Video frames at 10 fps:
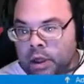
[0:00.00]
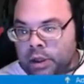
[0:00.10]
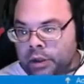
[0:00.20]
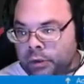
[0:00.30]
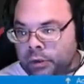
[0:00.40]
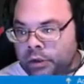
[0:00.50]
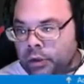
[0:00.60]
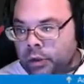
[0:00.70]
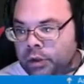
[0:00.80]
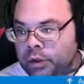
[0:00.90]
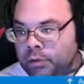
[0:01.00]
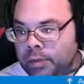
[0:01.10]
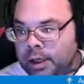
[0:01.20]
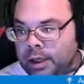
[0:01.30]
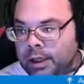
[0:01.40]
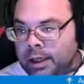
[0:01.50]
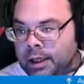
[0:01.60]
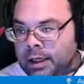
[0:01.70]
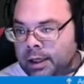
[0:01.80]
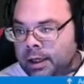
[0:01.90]
So it's going to be
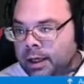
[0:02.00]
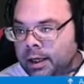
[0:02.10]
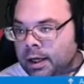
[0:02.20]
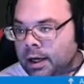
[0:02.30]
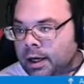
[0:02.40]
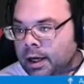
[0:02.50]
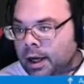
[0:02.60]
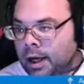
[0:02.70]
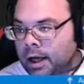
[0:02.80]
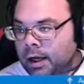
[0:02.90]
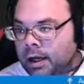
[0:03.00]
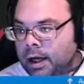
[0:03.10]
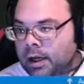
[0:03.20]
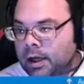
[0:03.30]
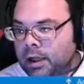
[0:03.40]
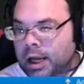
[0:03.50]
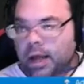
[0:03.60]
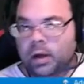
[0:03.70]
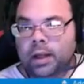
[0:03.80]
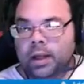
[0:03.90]
character
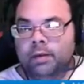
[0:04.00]
count and